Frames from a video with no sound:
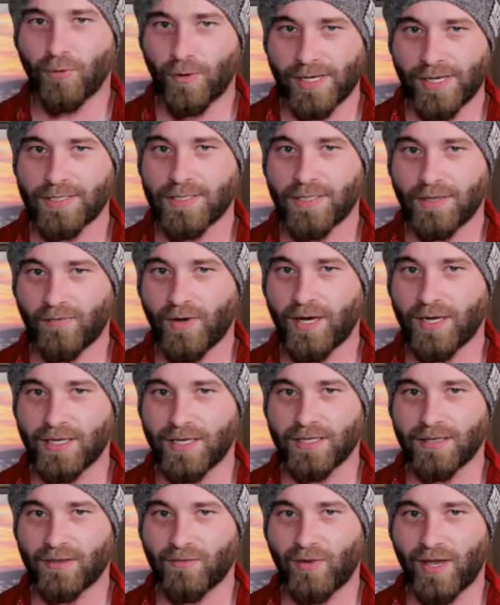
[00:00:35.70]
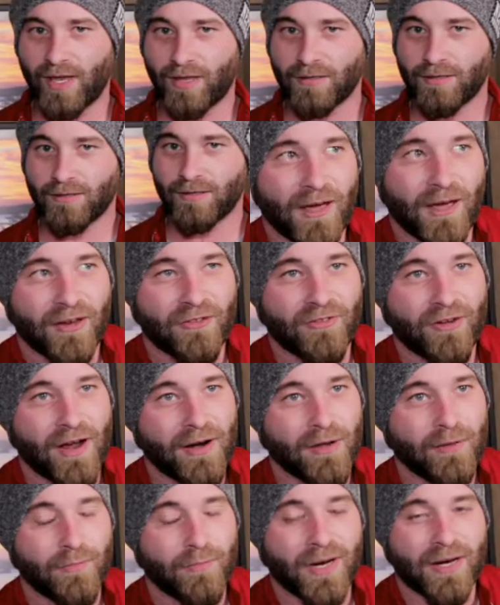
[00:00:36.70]
a crazy Vikings fan. I
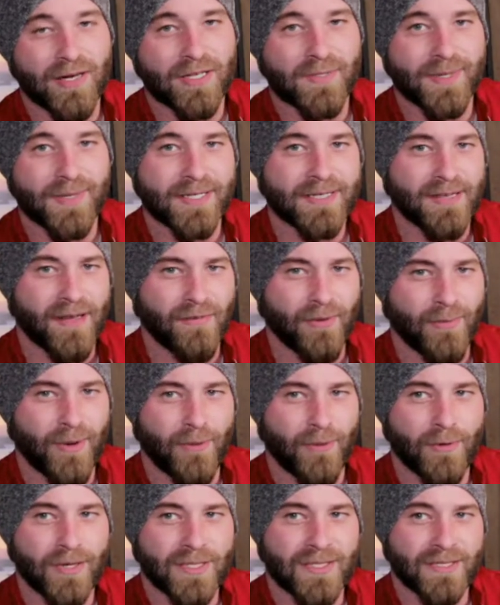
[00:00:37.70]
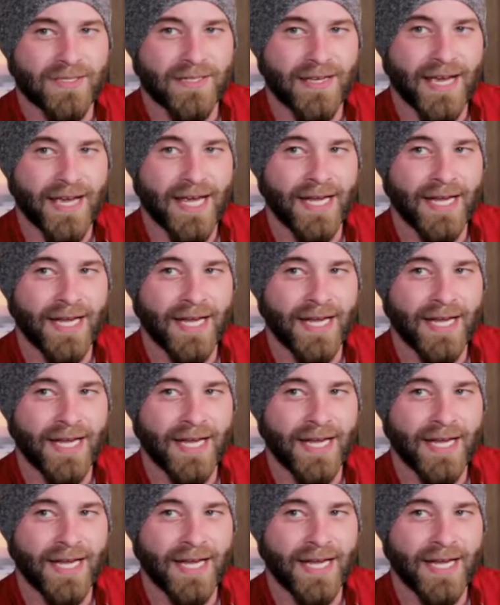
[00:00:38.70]
try to embarrass myself about once a